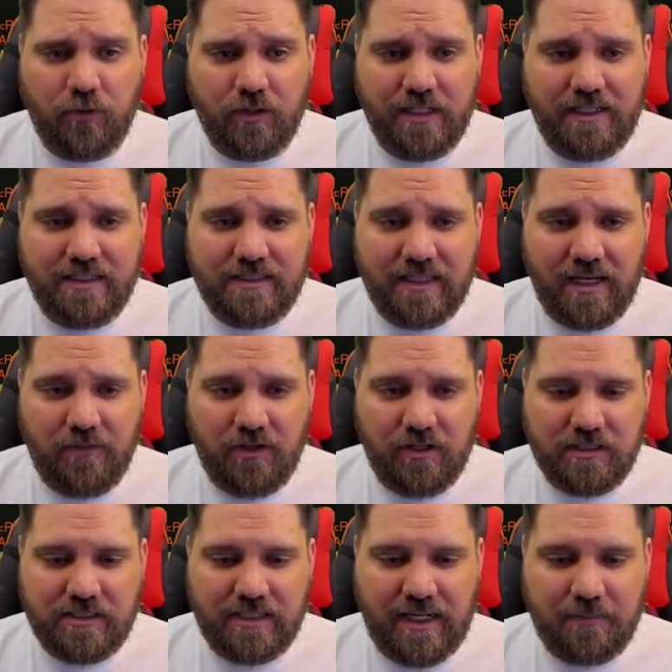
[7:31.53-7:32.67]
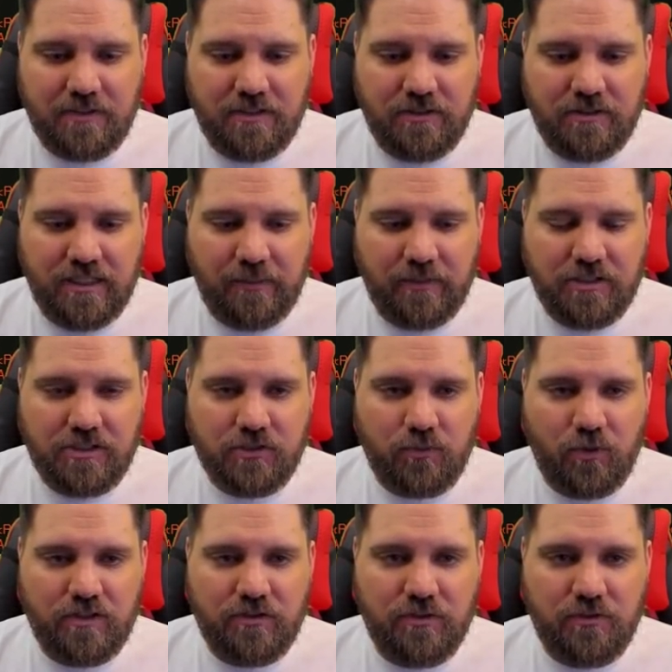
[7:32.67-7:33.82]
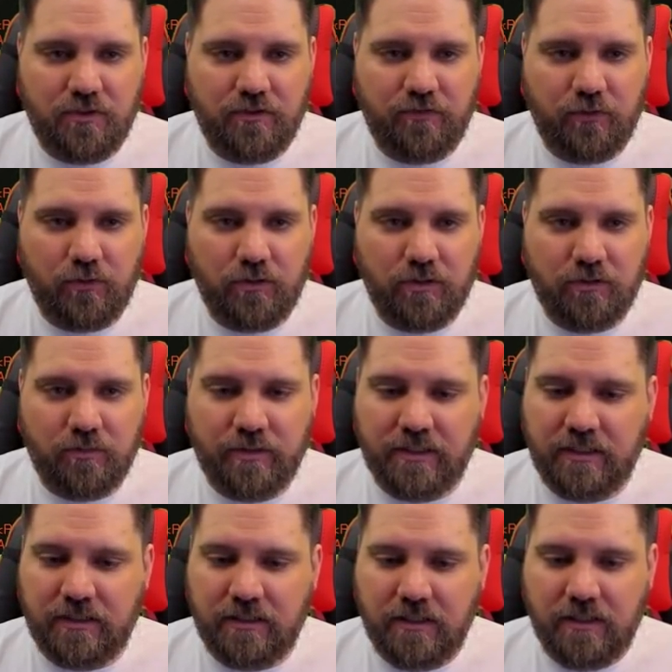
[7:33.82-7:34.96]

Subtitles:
Anytime you're going to stop to do damage, just 1, 2, 3, 4 a little bit.